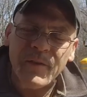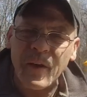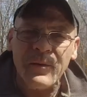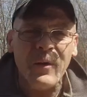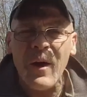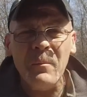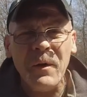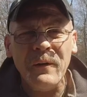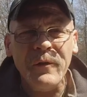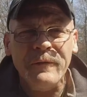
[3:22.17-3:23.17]
I don't know how
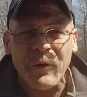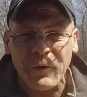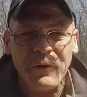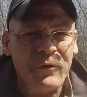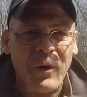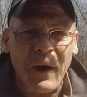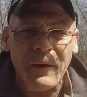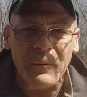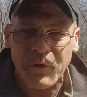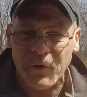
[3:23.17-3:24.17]
many of you folks have tried it,
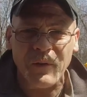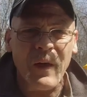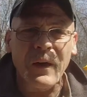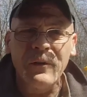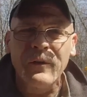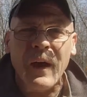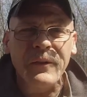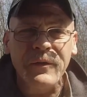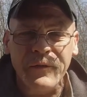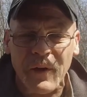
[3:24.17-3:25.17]
I'm sure a lot of you
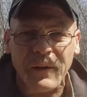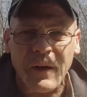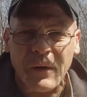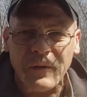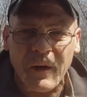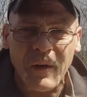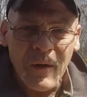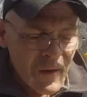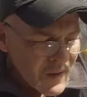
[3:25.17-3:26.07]
guys have done it out there,